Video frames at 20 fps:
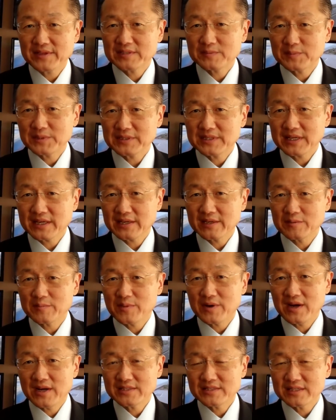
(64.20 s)
this particular
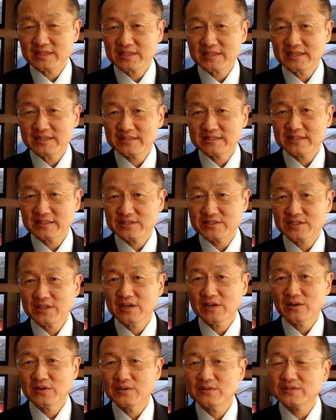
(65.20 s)
project is it
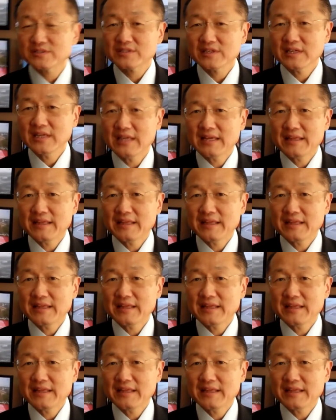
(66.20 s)
shows